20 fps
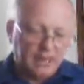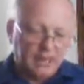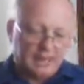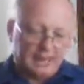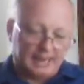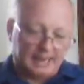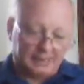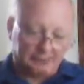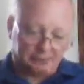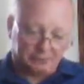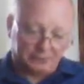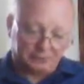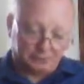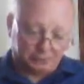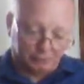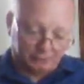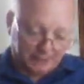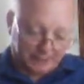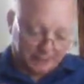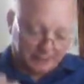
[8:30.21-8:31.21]
And that brings
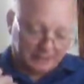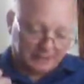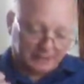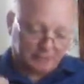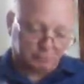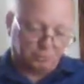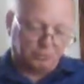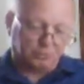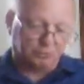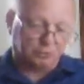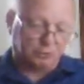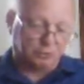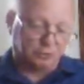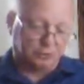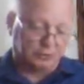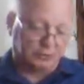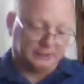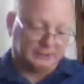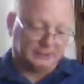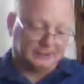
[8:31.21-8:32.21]
me right to the next point, which is
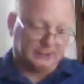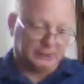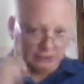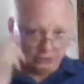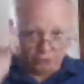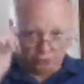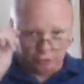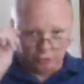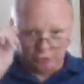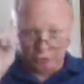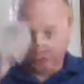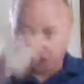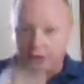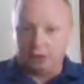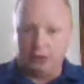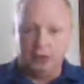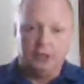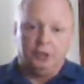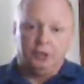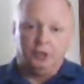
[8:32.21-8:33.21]
organization and structure.
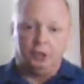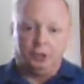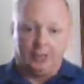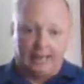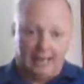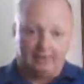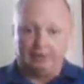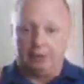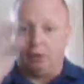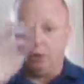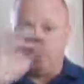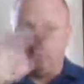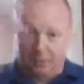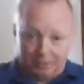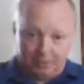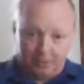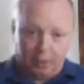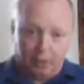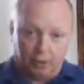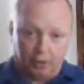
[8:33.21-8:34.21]
You should have an
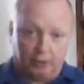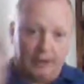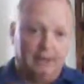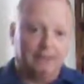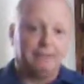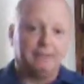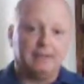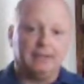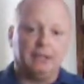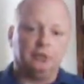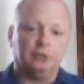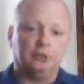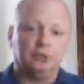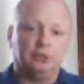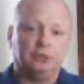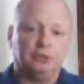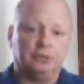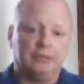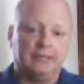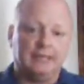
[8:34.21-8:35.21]
opening paragraph that
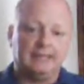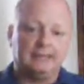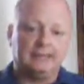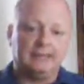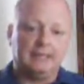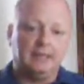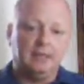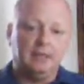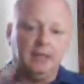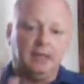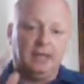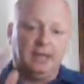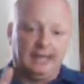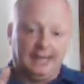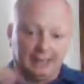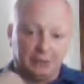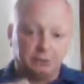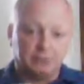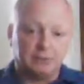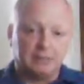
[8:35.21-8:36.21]
introduces the essay,
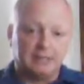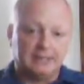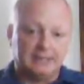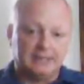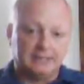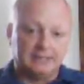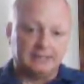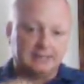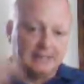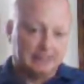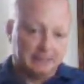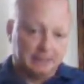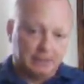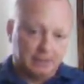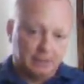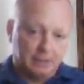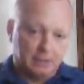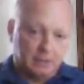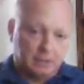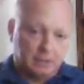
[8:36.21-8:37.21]
ends with a thesis statement,
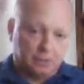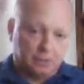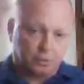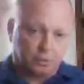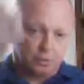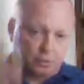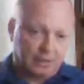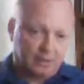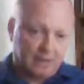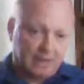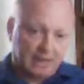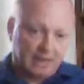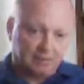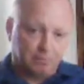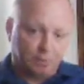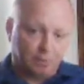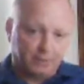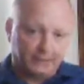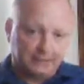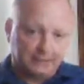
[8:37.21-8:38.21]
3
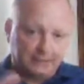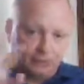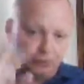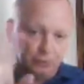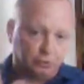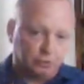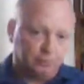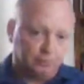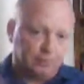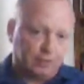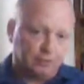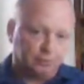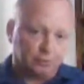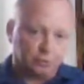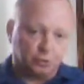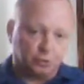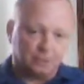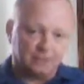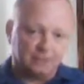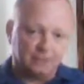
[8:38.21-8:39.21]
main points that you develop
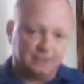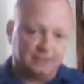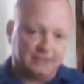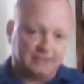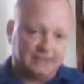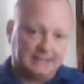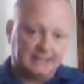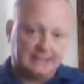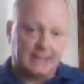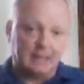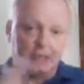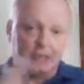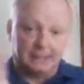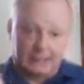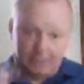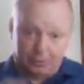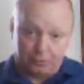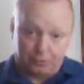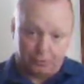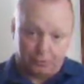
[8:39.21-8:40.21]
through specific details
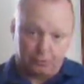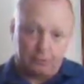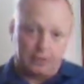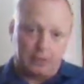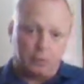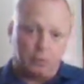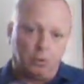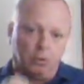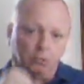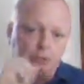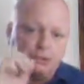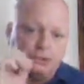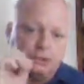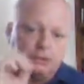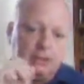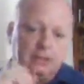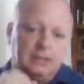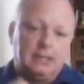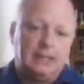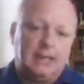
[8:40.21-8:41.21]
and through direct
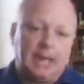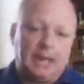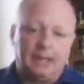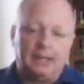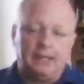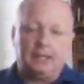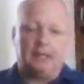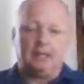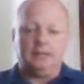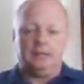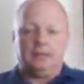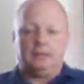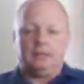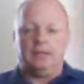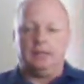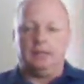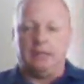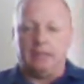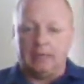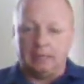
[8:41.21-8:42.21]
quotes, and then
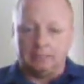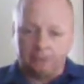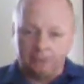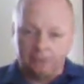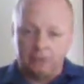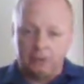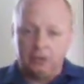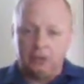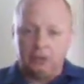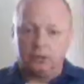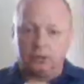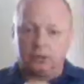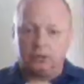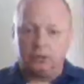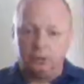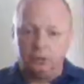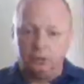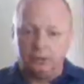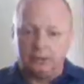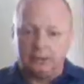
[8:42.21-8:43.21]
the
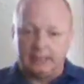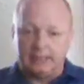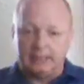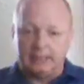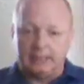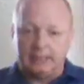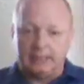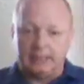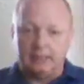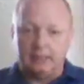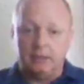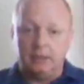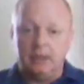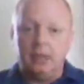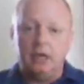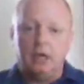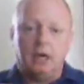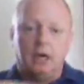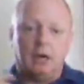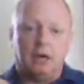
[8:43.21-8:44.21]
conclusion at the end.
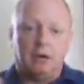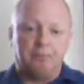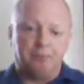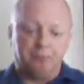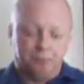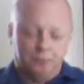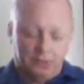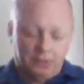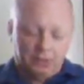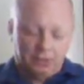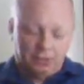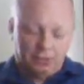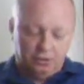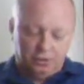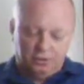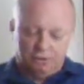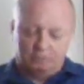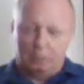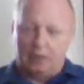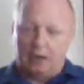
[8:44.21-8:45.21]

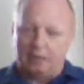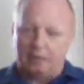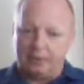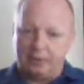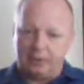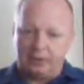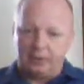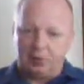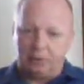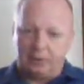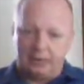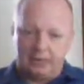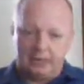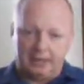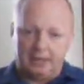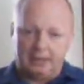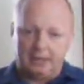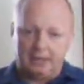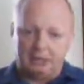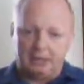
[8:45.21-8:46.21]
You've probably been told in
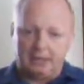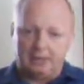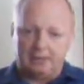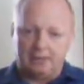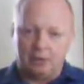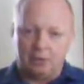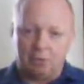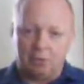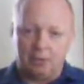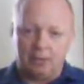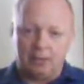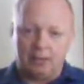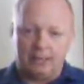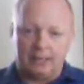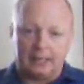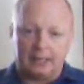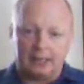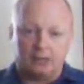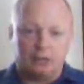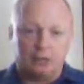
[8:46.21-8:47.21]
English 1101
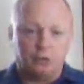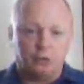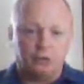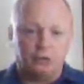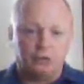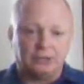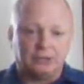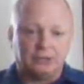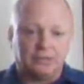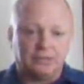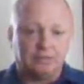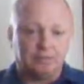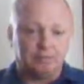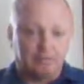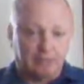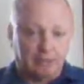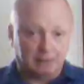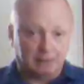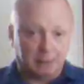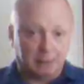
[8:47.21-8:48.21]
that conclusions have
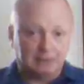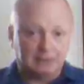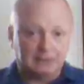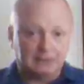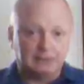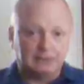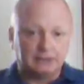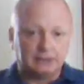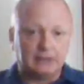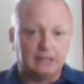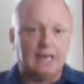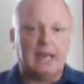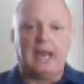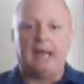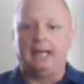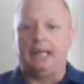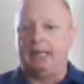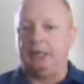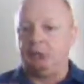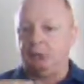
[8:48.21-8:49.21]
many purposes,
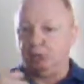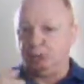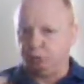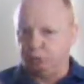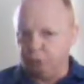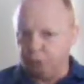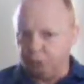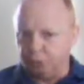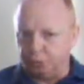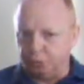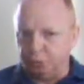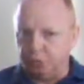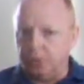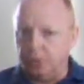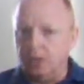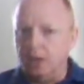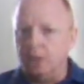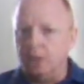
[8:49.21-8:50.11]
and that is true,